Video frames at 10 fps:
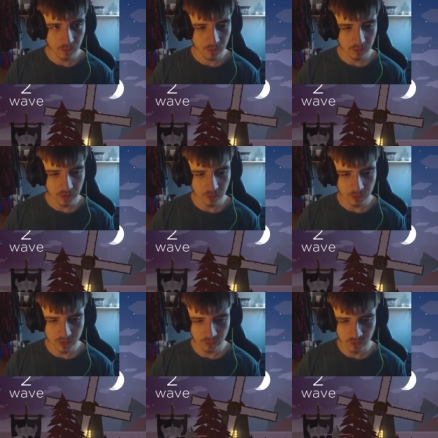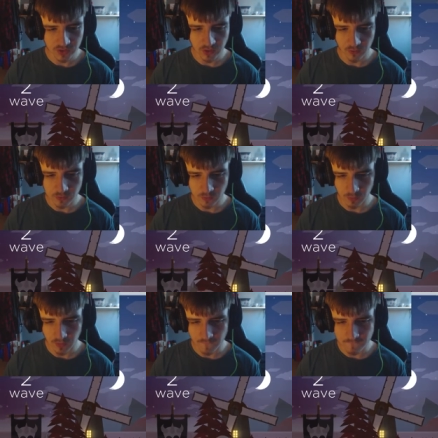Look how quick I reload as well. I'm
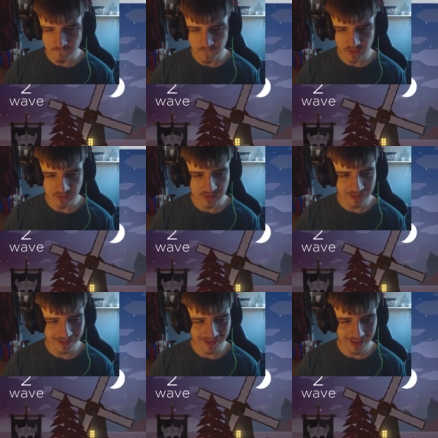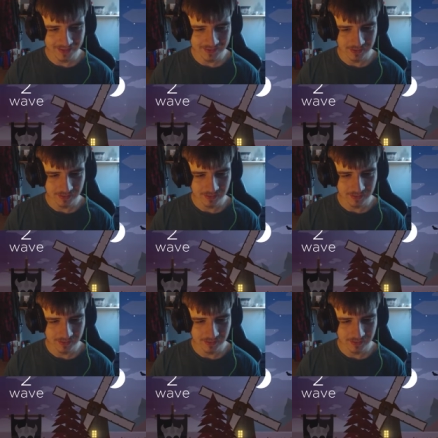like fucking Legolas.